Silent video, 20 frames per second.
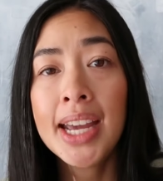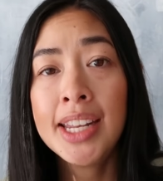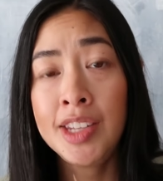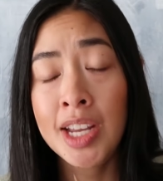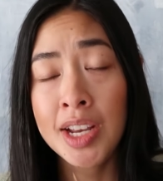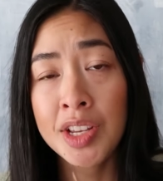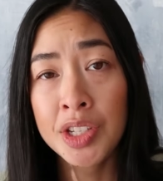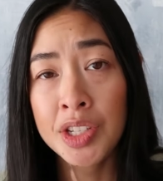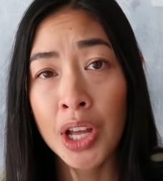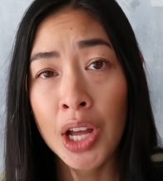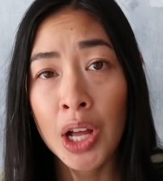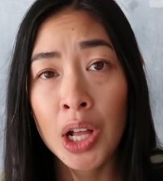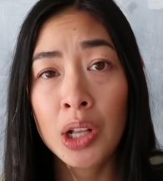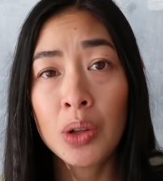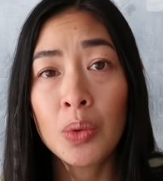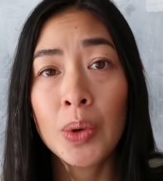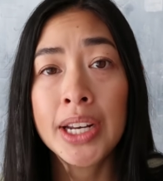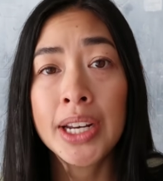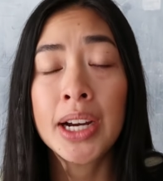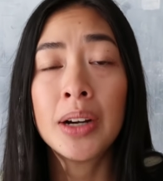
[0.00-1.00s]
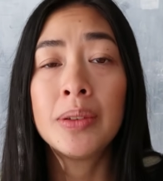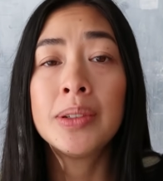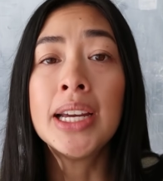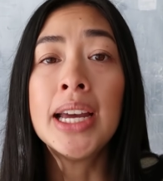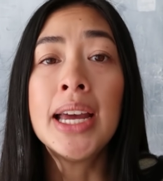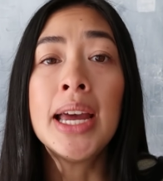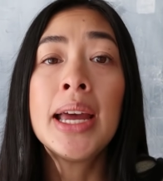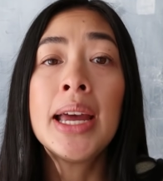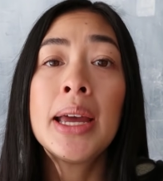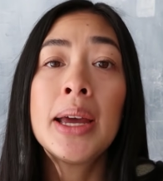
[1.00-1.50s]
A test call went
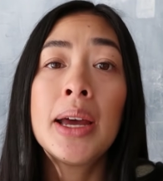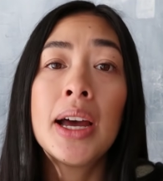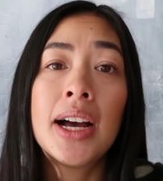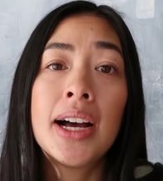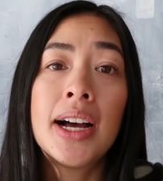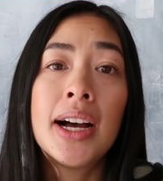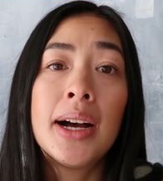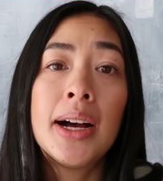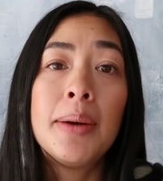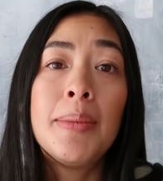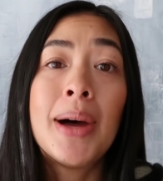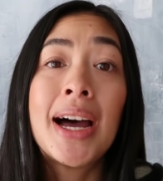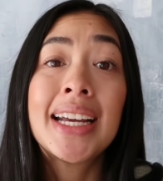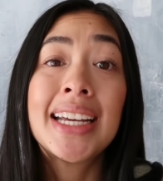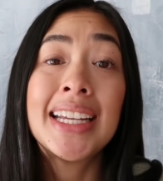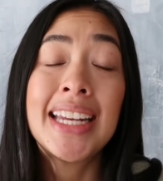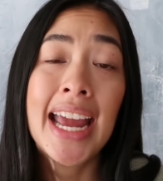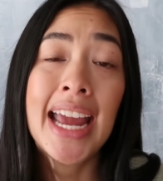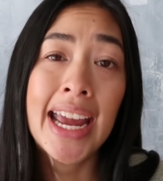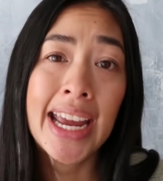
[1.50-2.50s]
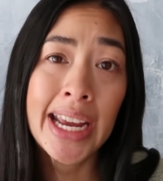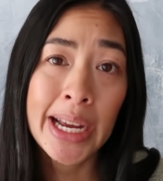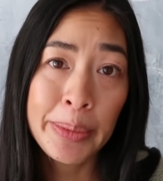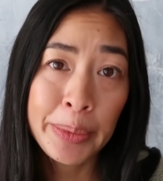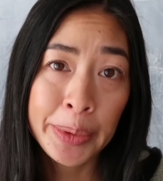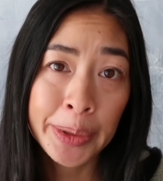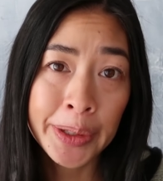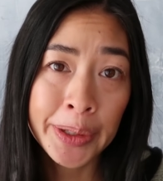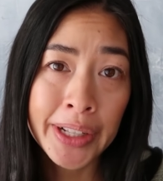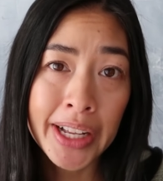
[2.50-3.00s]
out back in
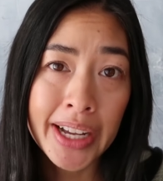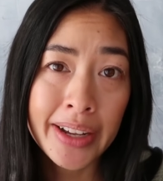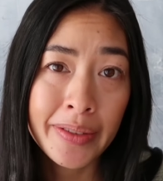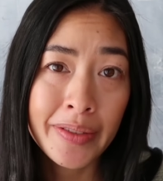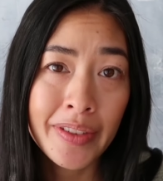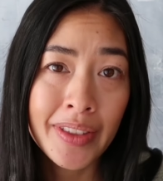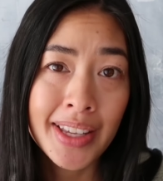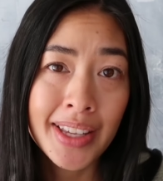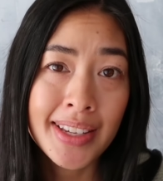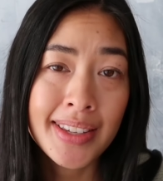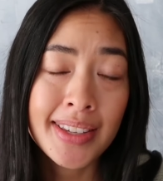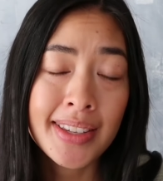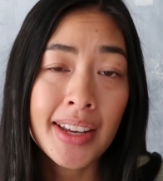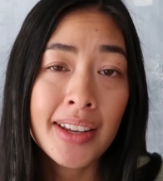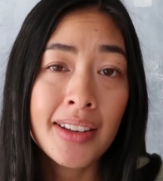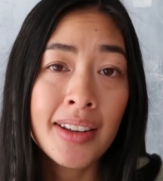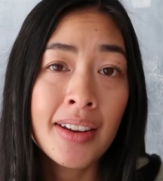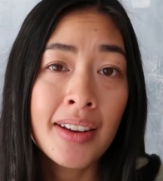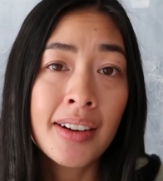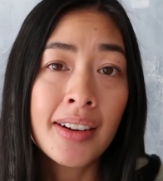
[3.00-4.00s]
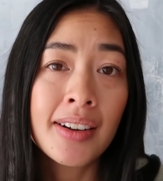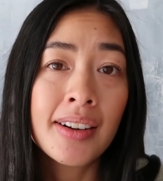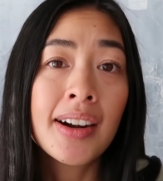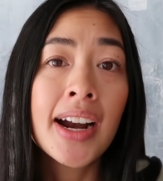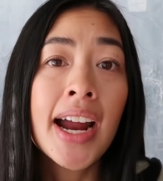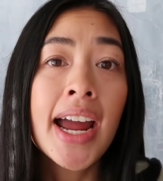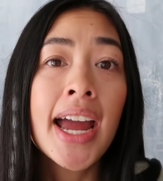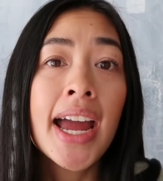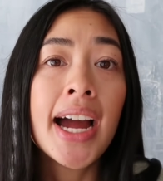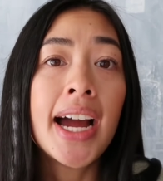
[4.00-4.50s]
April of this
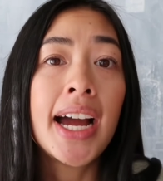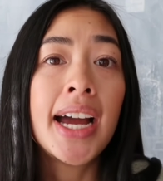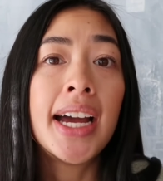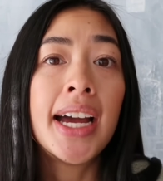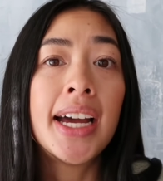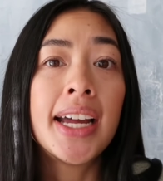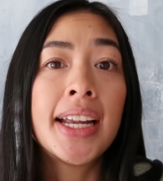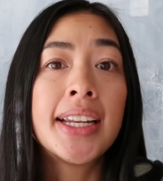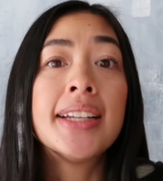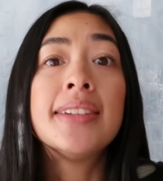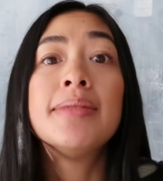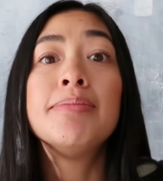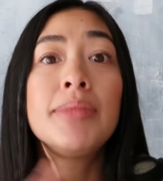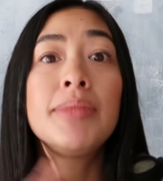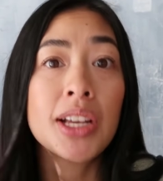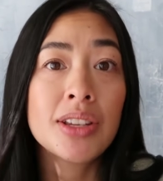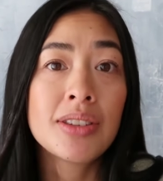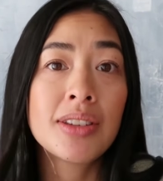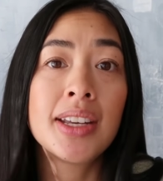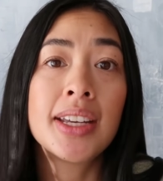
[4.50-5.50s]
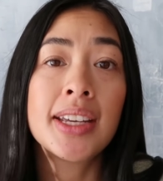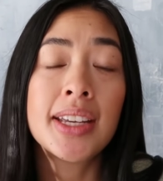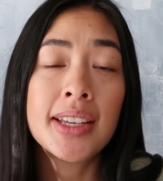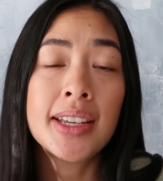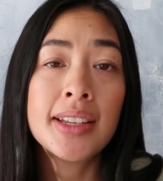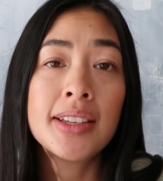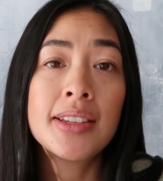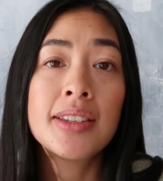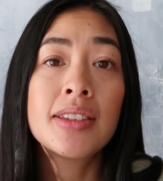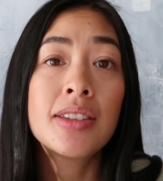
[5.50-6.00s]
year, and testing
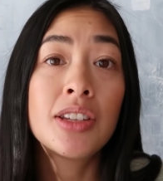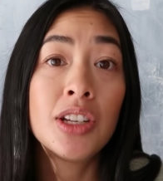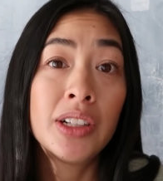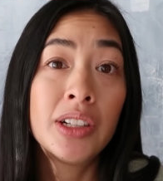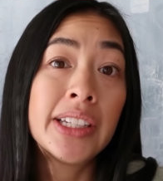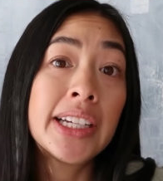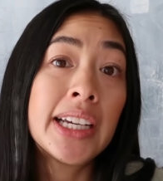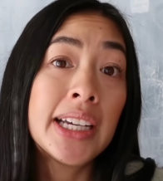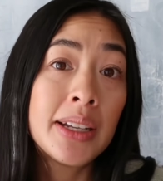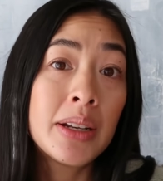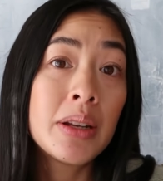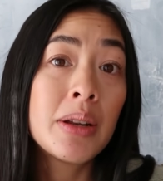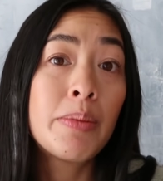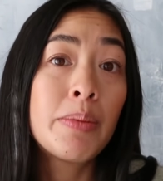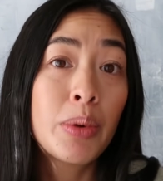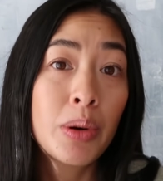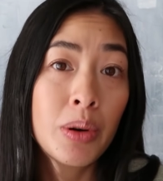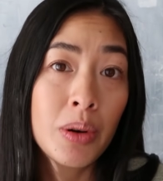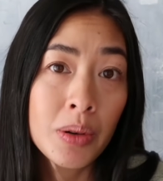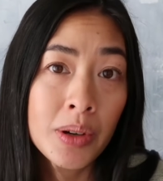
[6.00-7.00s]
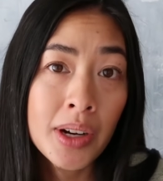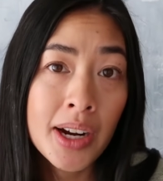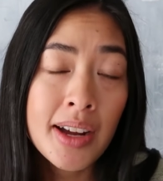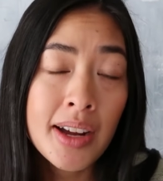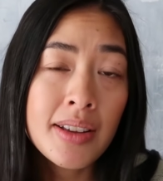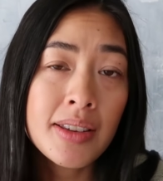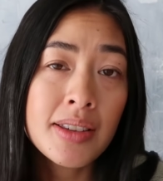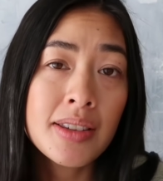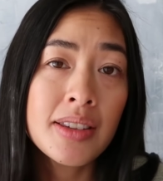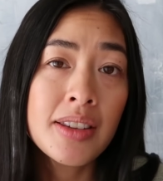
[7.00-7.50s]
is still in
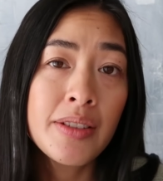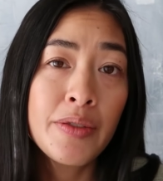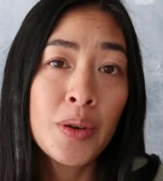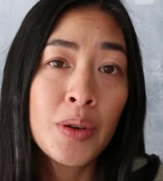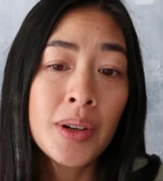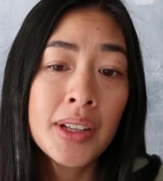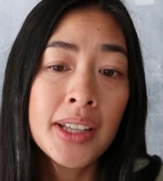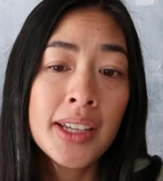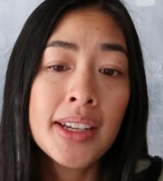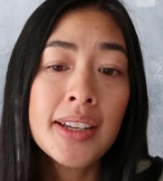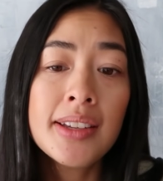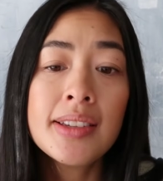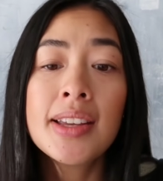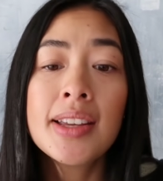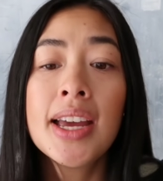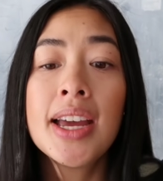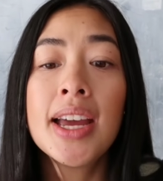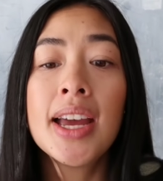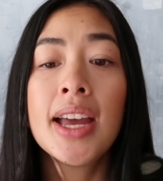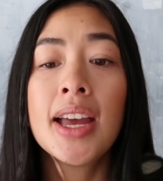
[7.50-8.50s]
progress for these.